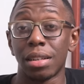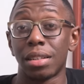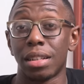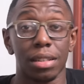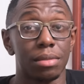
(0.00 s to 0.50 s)

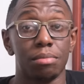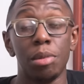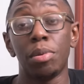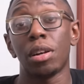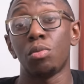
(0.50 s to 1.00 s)
that
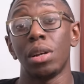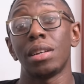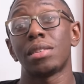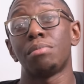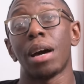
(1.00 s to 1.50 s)
people are
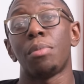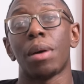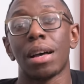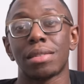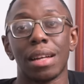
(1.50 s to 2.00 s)
willing to
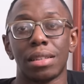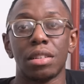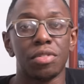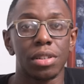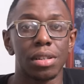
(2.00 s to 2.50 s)
bypass that
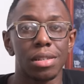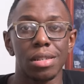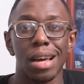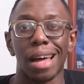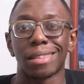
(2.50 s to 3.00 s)

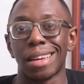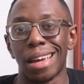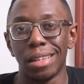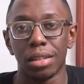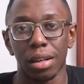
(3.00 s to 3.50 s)
difficulty at
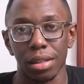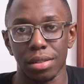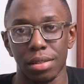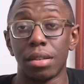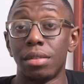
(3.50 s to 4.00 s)
any
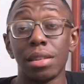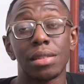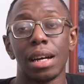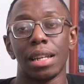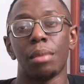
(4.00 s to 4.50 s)
cost. This
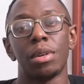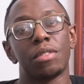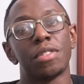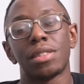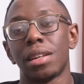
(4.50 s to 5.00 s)

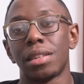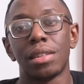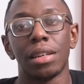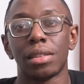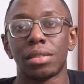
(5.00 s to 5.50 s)
dynamic
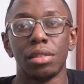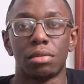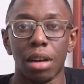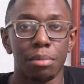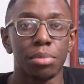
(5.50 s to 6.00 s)
facilitates the
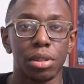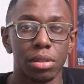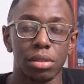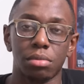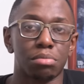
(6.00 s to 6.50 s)

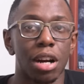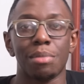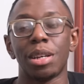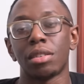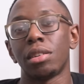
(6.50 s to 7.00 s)
rampant
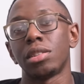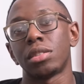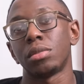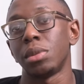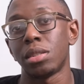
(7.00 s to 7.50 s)
bribing
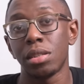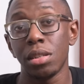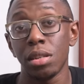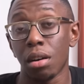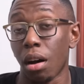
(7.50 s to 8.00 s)
culture we
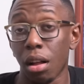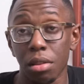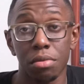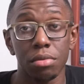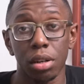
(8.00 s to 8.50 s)
see all
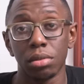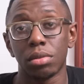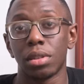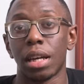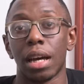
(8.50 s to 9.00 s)

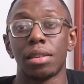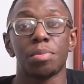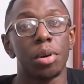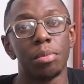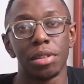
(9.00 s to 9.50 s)
throughout Guyana's
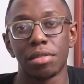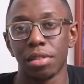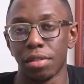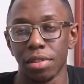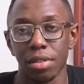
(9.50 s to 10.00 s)
public
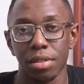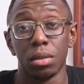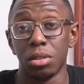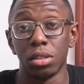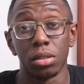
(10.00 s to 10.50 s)
service.
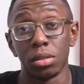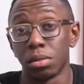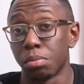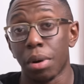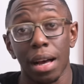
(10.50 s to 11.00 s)

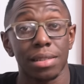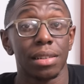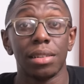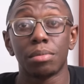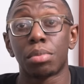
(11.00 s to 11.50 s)
You pass
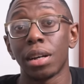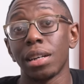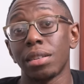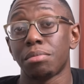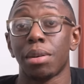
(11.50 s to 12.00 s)
a little
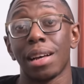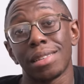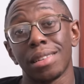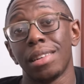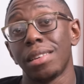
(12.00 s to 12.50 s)
bread,
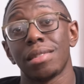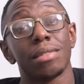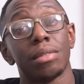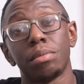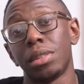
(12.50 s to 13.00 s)
pass a little
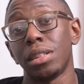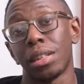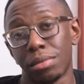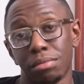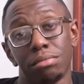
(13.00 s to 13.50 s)
something,
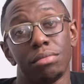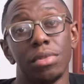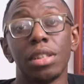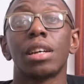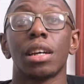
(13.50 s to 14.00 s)
and
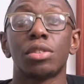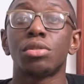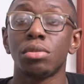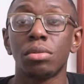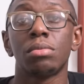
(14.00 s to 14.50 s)
you get
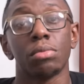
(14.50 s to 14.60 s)
through